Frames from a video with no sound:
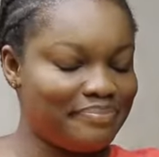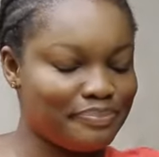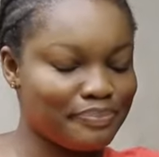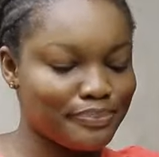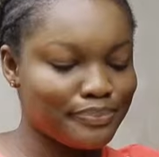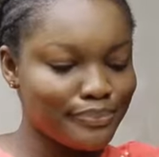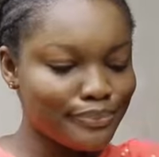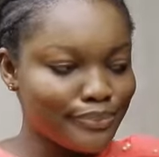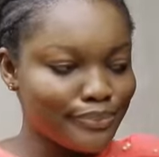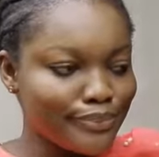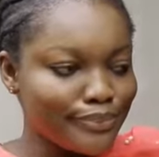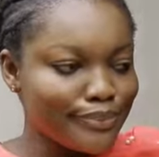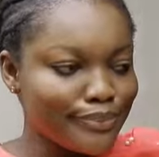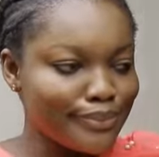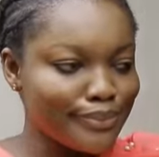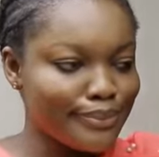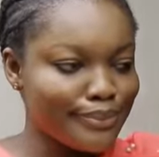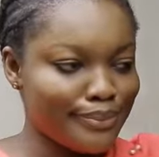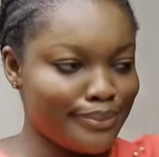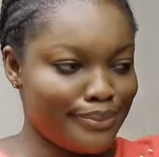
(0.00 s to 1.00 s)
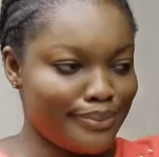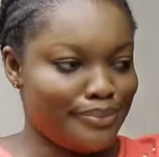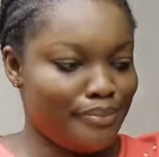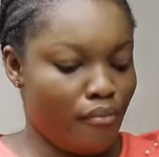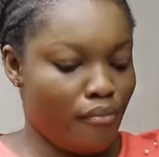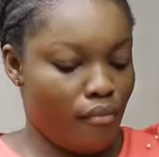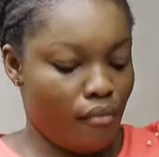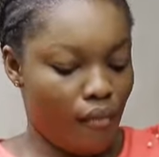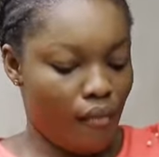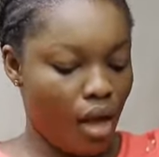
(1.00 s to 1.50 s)
Maroon
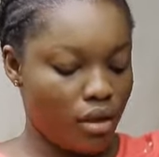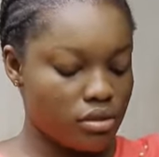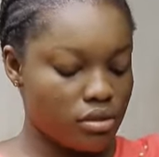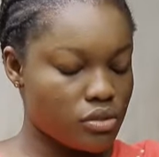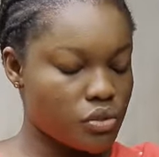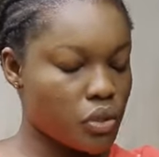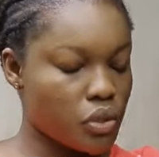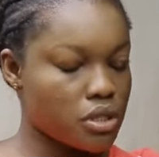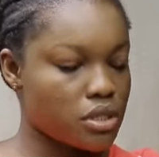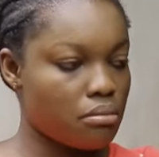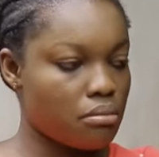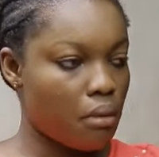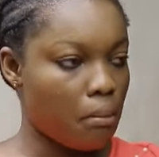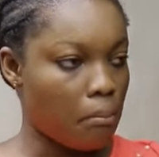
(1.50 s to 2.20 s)
package very well.